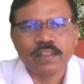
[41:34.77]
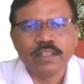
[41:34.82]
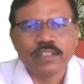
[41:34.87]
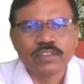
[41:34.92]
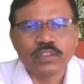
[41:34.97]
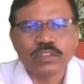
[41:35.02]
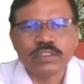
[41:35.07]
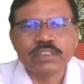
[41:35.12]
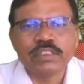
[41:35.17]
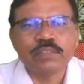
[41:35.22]

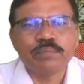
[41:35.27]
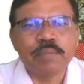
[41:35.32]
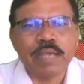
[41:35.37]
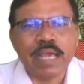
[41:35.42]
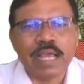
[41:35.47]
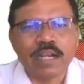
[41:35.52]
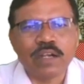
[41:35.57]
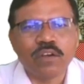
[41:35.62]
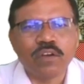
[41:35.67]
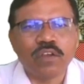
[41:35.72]
So this is
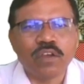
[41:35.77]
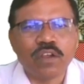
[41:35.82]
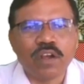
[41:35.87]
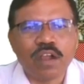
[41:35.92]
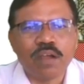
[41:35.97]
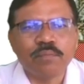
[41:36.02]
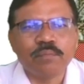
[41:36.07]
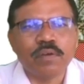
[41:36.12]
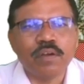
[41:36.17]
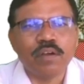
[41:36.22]

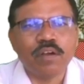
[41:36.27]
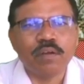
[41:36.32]
parallelogram